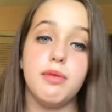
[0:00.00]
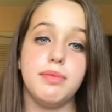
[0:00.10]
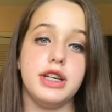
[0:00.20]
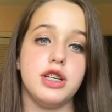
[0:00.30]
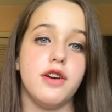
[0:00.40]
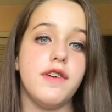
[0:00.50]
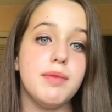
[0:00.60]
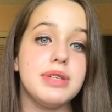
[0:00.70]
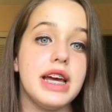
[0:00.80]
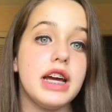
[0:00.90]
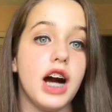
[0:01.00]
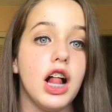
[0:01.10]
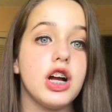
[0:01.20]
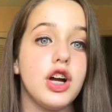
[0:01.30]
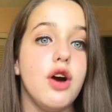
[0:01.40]
me. So if I'm saying
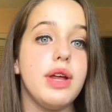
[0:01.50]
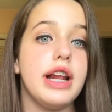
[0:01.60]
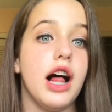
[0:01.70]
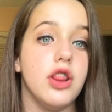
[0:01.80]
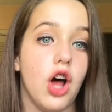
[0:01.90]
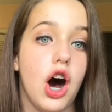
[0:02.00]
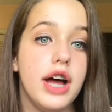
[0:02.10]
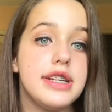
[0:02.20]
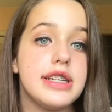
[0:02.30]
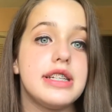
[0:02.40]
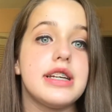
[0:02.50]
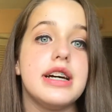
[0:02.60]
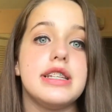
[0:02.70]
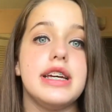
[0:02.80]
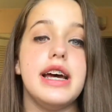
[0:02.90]
color coding a lot, it's
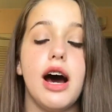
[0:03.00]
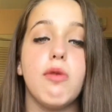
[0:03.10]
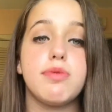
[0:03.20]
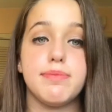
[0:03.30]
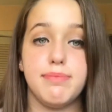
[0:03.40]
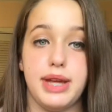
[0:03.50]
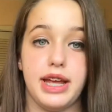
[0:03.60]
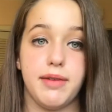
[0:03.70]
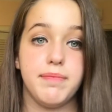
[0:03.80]
because it helped me.